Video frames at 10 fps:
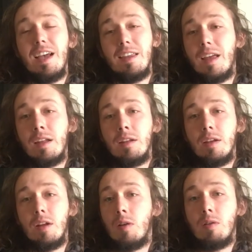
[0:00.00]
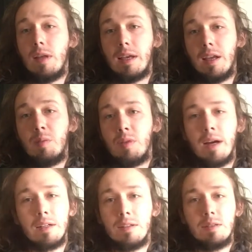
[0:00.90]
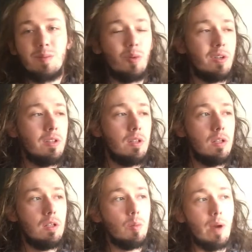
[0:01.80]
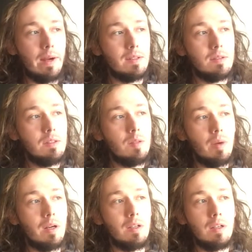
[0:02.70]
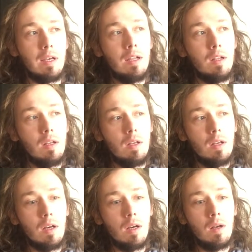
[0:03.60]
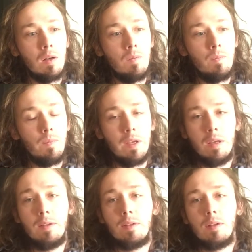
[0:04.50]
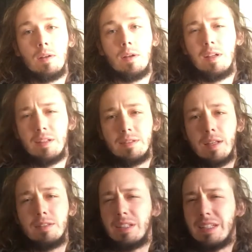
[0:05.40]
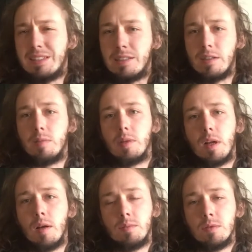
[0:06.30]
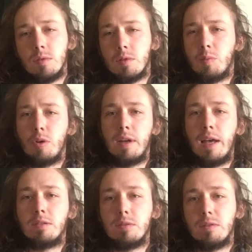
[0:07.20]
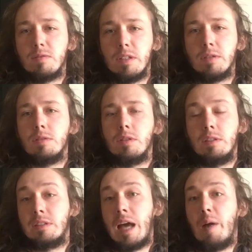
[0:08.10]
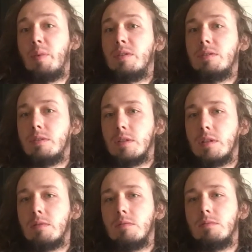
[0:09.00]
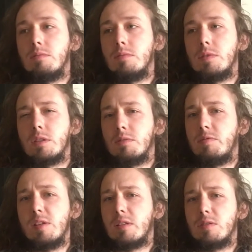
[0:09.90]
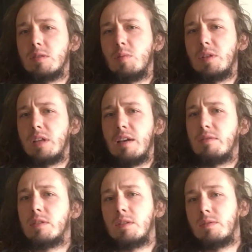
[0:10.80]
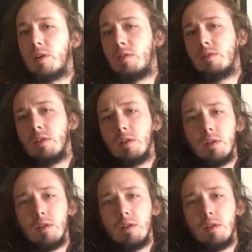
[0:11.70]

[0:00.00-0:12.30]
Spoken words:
And then, like any practice, the more you practice it, the better you get. The easier, in a sense, the easier it becomes, or the more natural it feels. It just happens, it doesn't feel like there's so much effort involved.